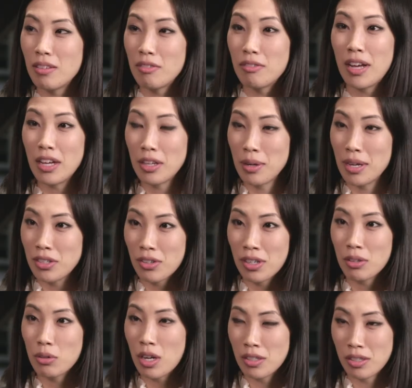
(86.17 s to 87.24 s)
The value adds
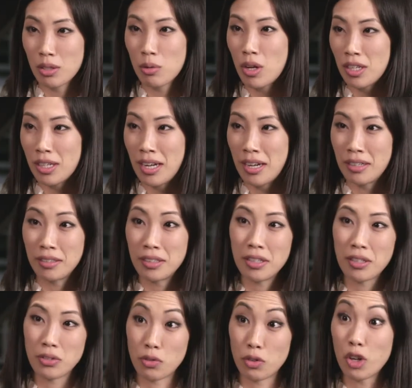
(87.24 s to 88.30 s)
around content quality
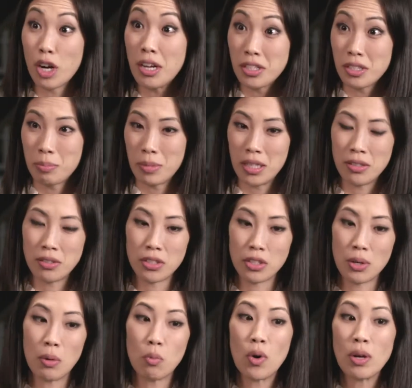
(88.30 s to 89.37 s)
analytics for us means, you know,
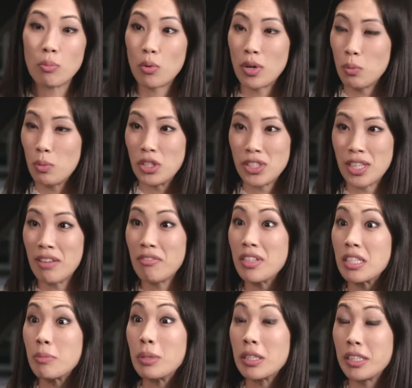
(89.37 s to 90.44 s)
at one point we just had
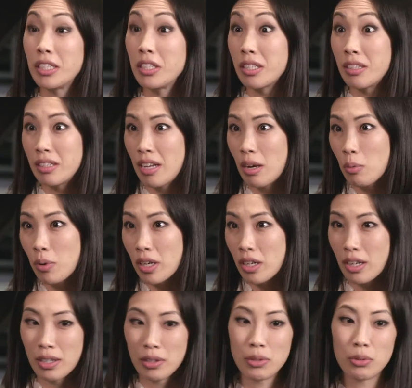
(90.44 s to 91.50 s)
visibility into the network.
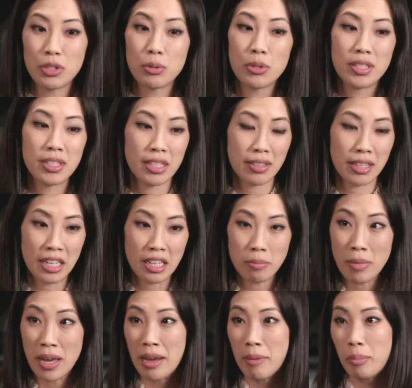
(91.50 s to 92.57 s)
Or you could see the heat
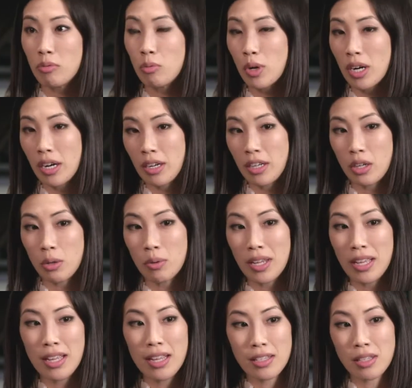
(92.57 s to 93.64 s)
map of where, you know,
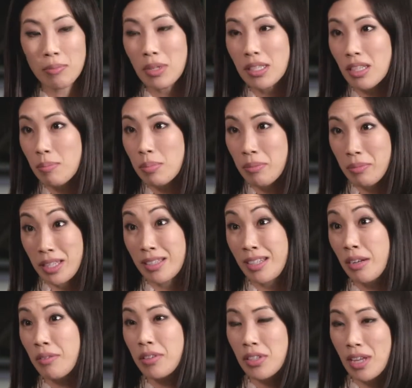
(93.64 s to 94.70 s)
something's up, something's
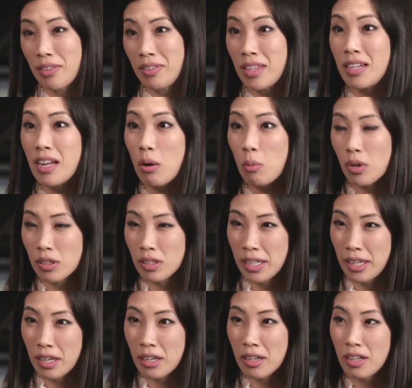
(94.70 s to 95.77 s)
down at the network
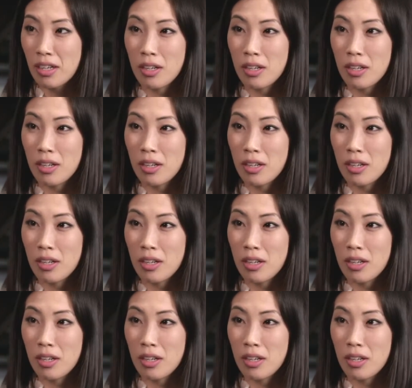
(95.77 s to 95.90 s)
layer.